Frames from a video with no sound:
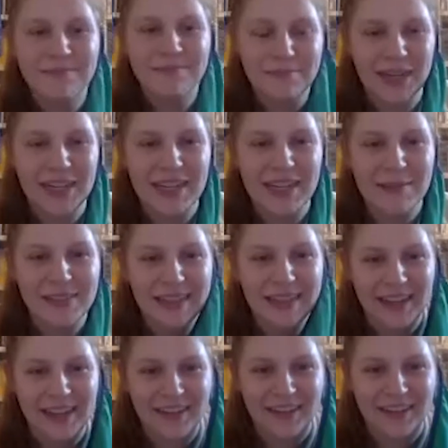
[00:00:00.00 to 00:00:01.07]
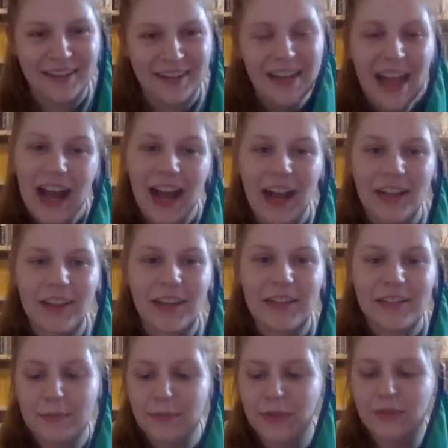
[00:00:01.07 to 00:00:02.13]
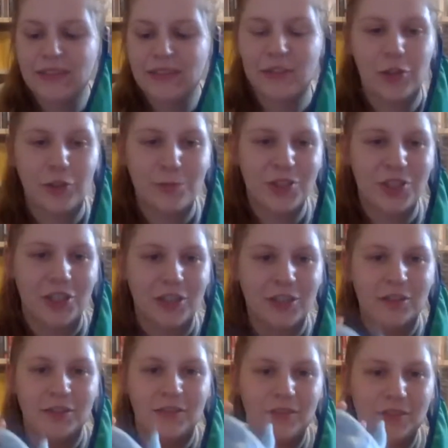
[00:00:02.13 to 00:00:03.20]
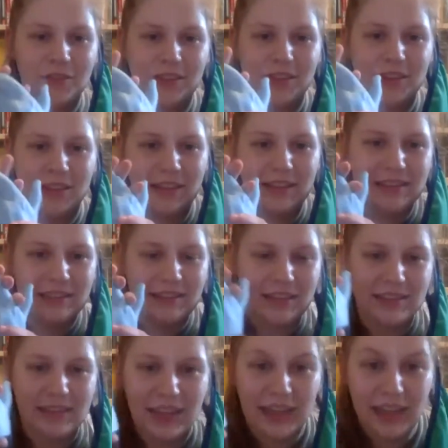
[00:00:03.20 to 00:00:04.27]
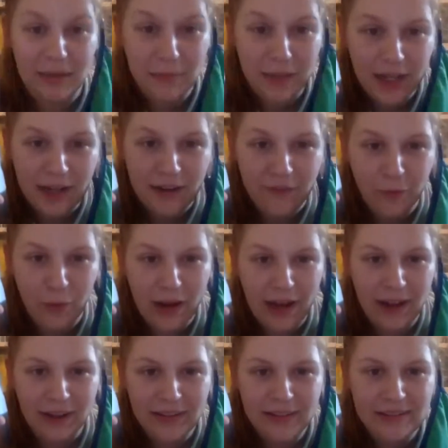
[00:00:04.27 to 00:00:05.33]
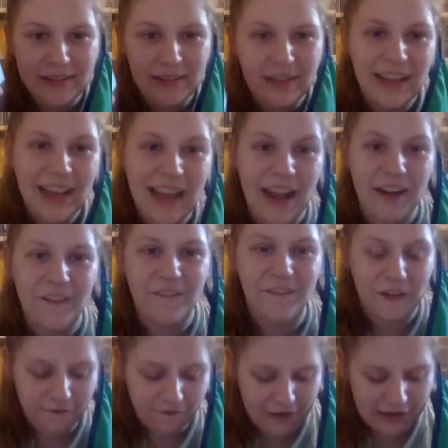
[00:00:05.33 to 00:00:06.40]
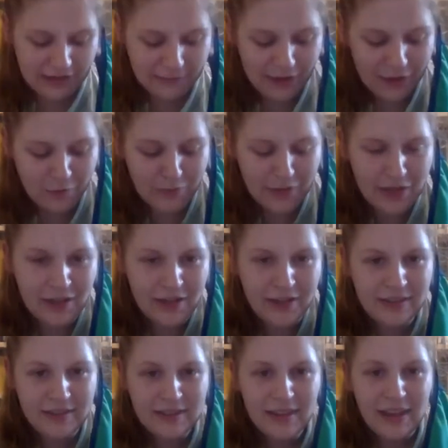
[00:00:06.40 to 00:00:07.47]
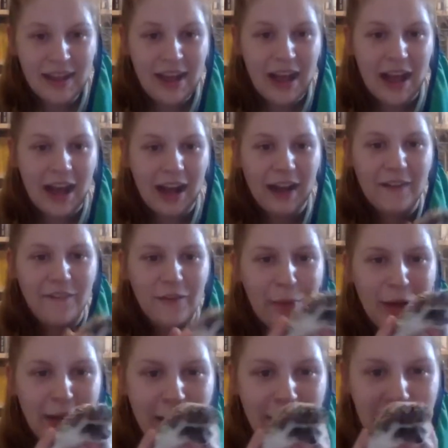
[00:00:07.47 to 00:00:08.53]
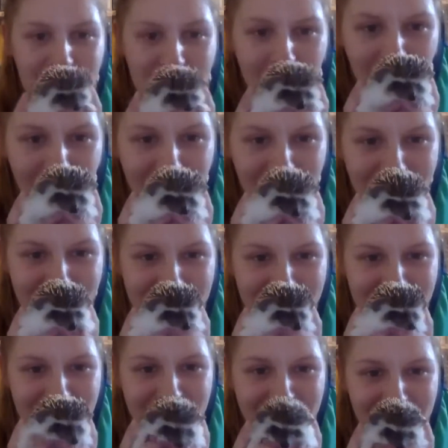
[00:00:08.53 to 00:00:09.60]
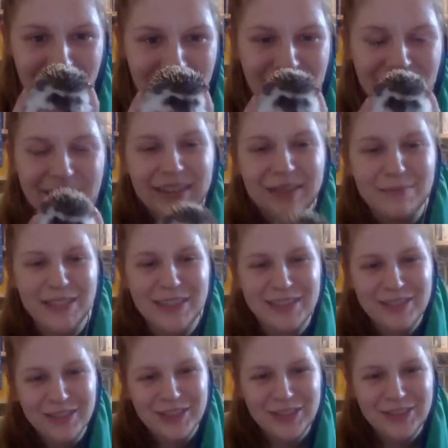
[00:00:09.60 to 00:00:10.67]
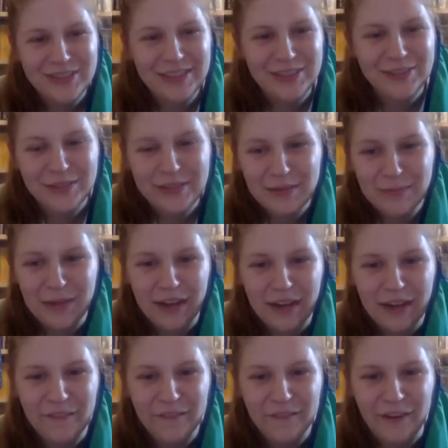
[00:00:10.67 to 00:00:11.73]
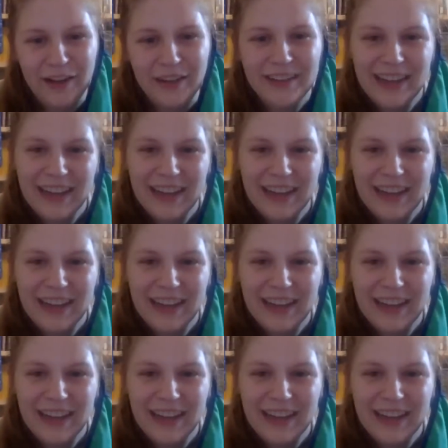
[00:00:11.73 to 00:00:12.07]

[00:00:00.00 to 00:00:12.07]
my name's Anna. I like to build sculpture. This is a hand made out of wax. And a fun fact about me is I have a pet hedgehog. Let me introduce you to my friend